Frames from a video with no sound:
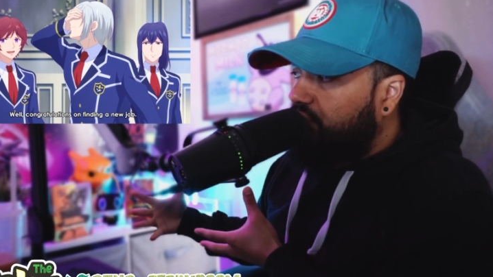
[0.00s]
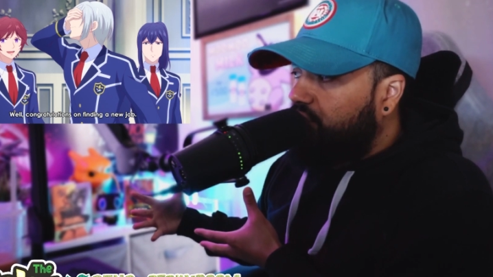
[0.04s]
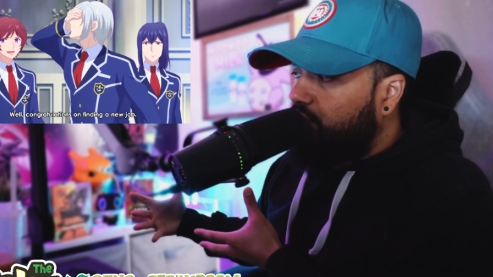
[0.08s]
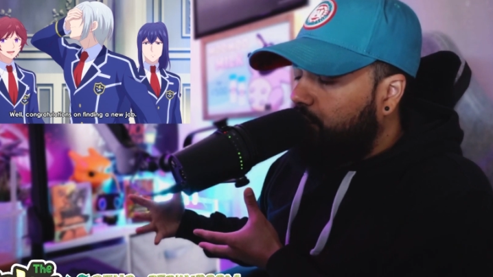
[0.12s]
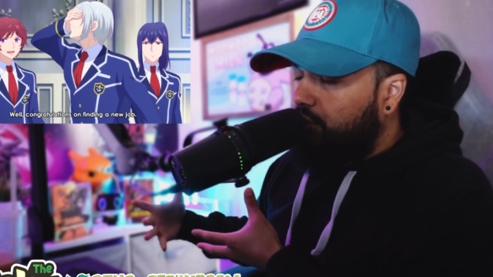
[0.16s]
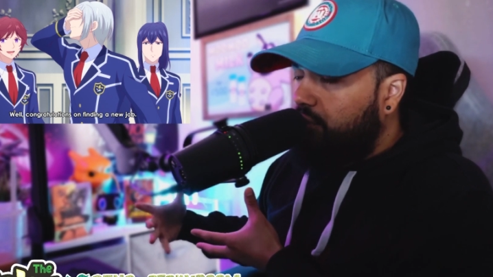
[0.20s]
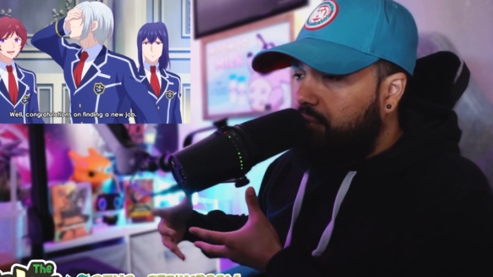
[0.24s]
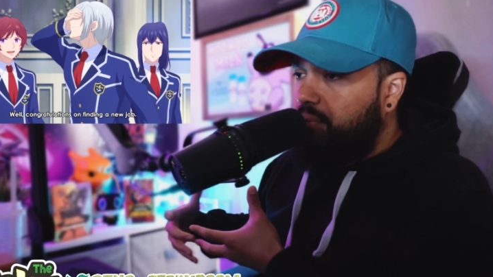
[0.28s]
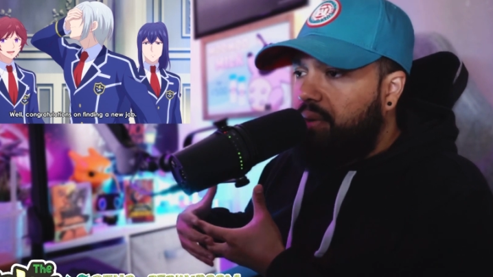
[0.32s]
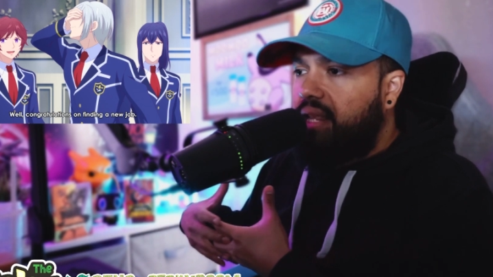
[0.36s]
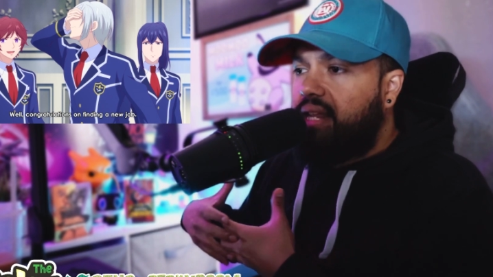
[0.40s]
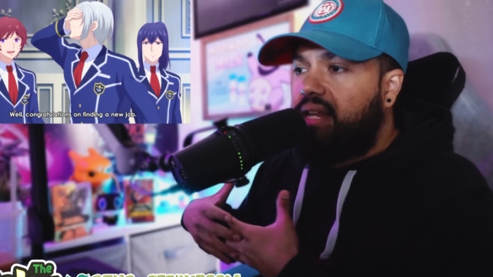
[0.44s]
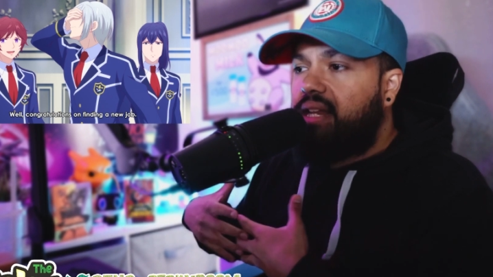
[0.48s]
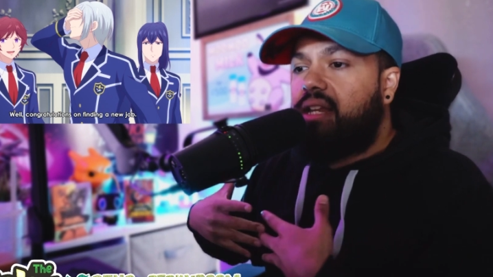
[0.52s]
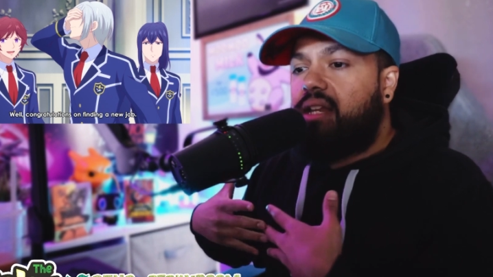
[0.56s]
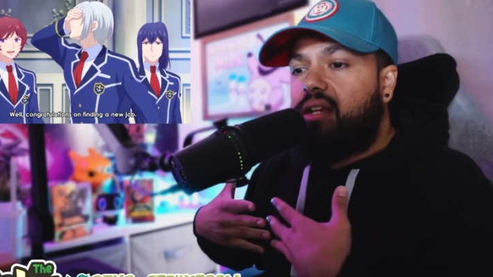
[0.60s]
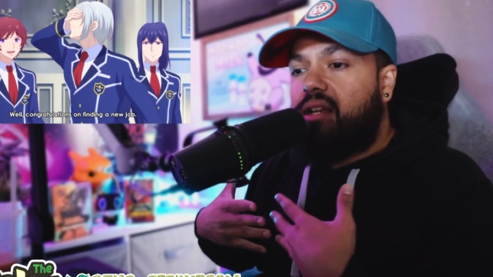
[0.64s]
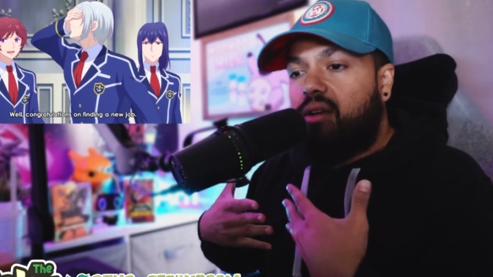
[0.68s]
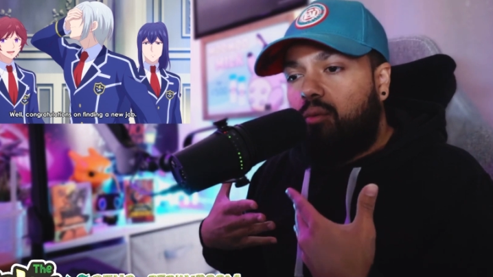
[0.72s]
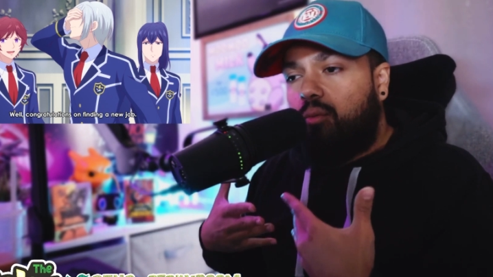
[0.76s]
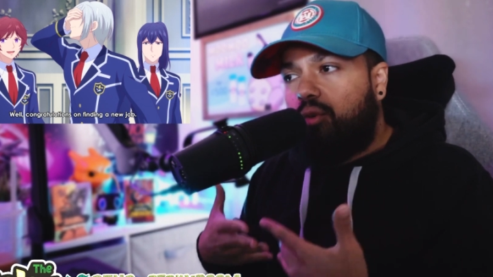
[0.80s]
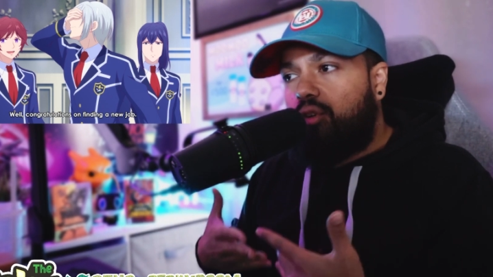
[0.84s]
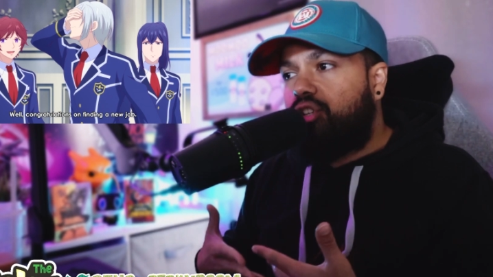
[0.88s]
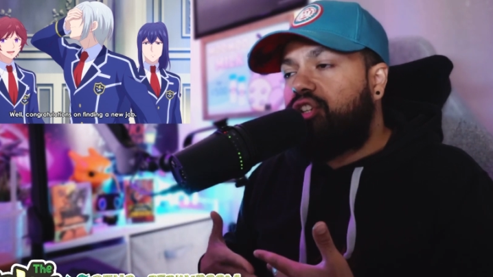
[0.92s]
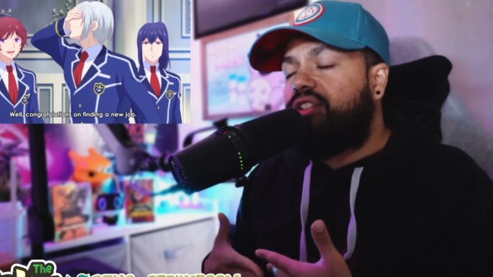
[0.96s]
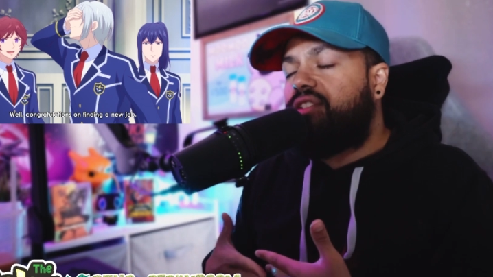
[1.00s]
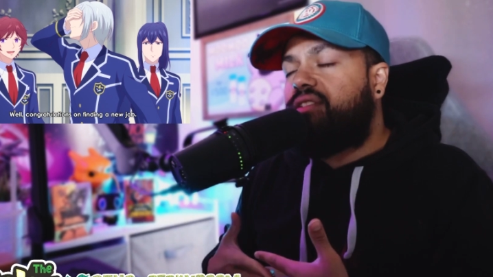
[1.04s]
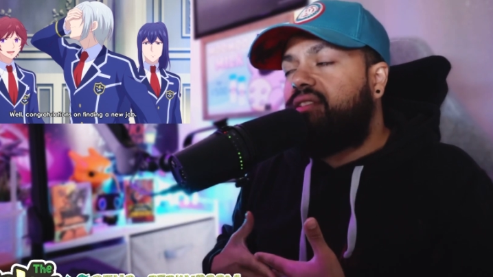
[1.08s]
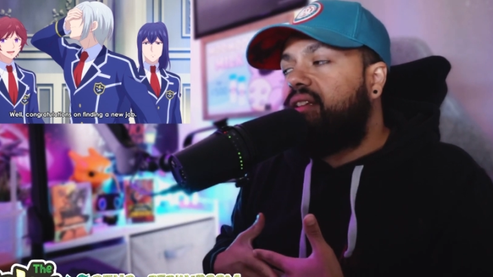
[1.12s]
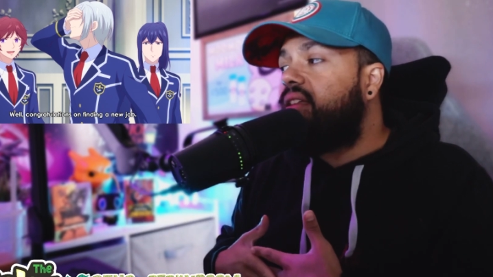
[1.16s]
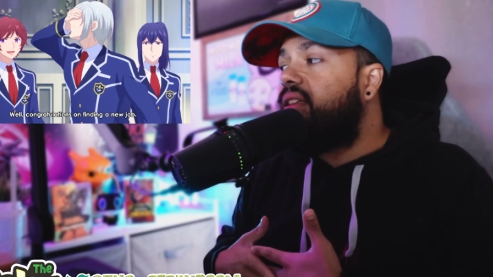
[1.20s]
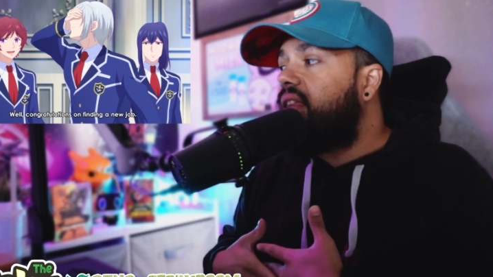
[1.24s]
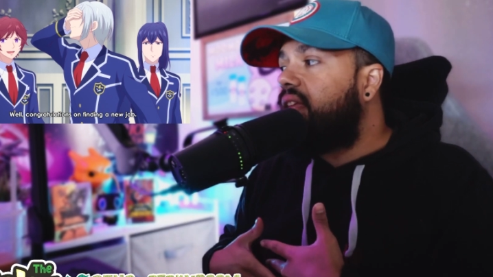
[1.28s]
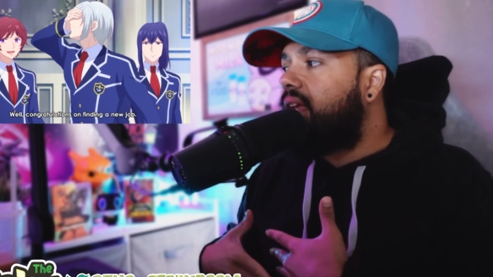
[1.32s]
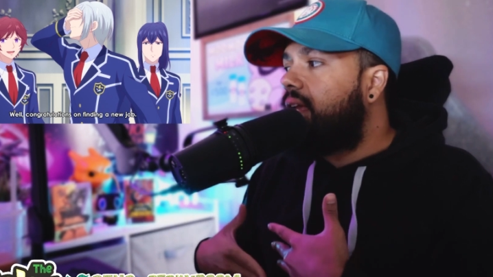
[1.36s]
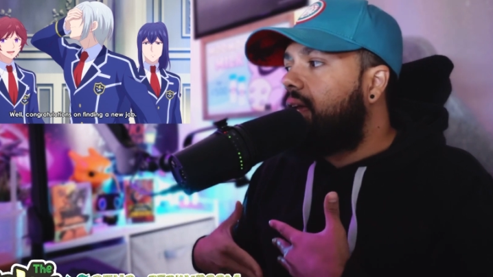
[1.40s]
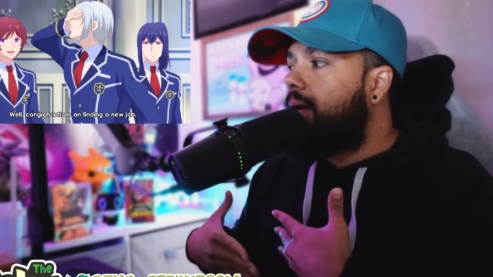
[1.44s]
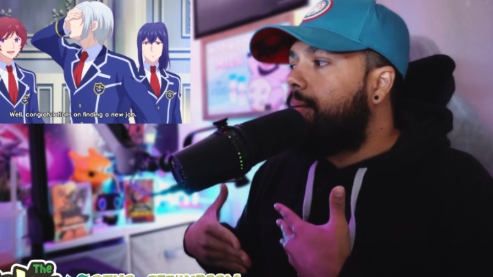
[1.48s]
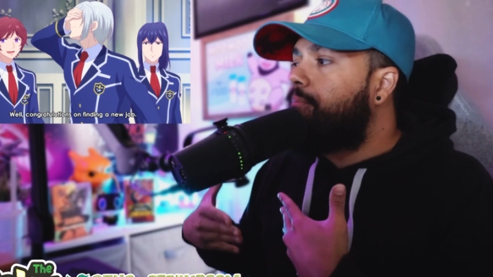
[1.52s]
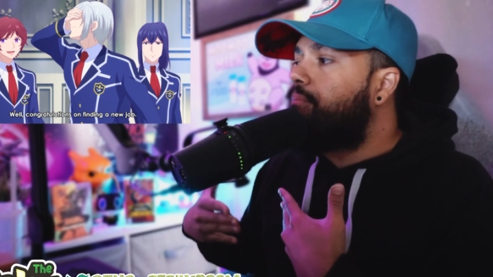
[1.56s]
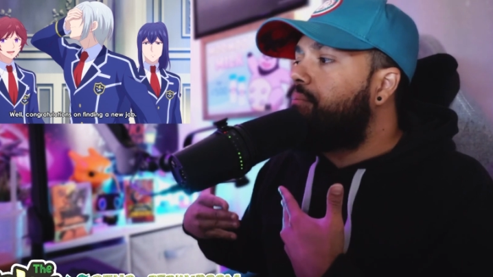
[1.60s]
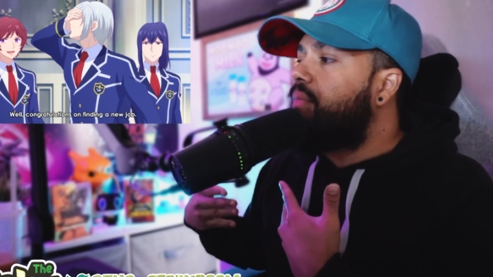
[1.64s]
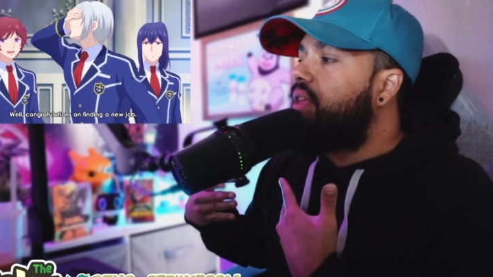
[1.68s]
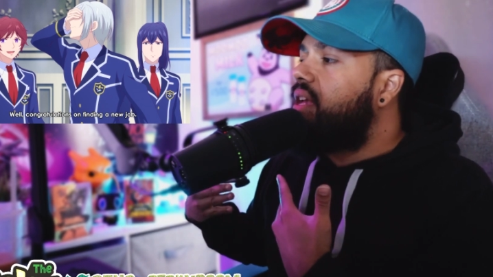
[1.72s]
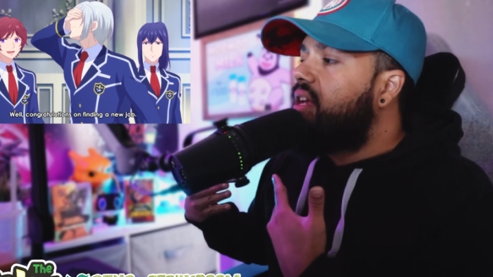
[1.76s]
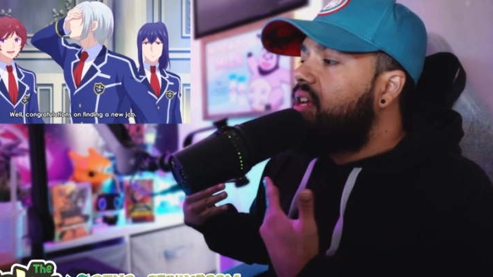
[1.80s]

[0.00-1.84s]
Sword Maiden, which is Lilia.